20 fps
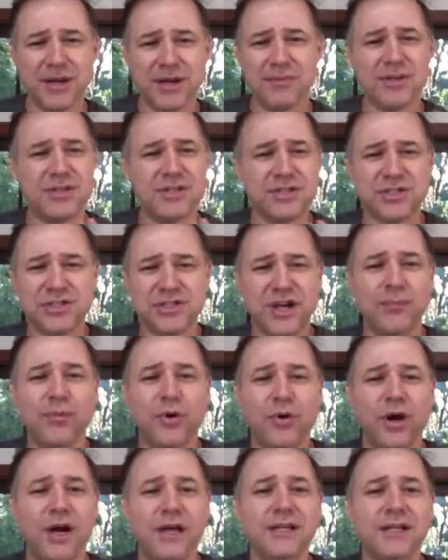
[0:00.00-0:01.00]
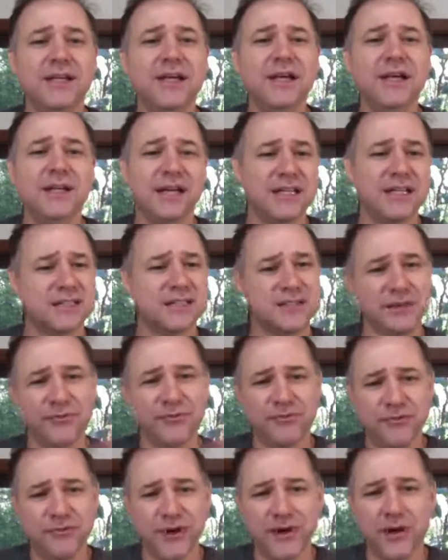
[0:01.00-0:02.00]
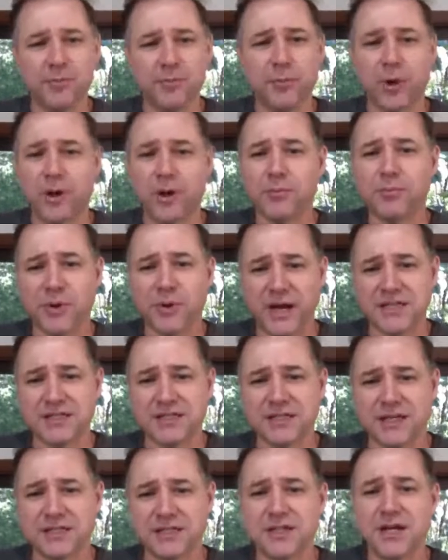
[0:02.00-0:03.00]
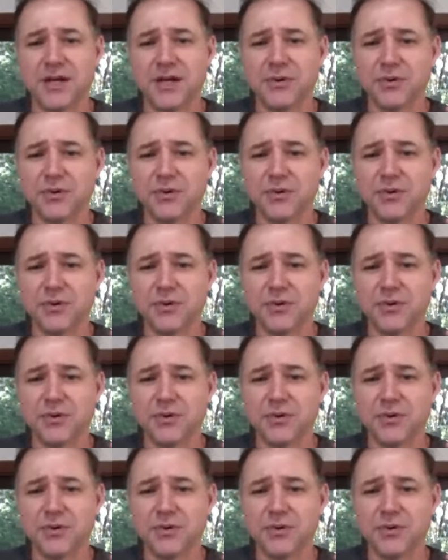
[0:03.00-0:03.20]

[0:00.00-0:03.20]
I mean, there's someone, like some very important president,